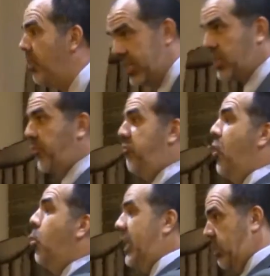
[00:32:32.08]
this
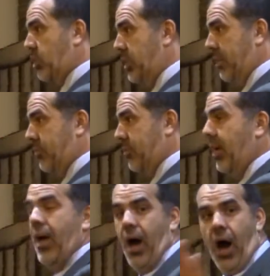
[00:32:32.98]

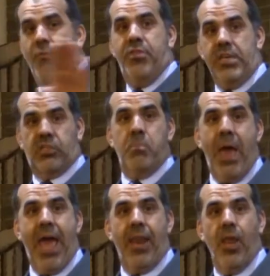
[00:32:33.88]
foolishness of this
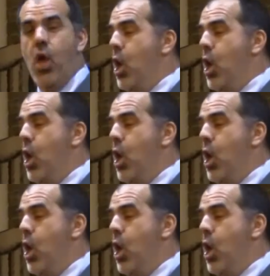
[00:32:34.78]
man.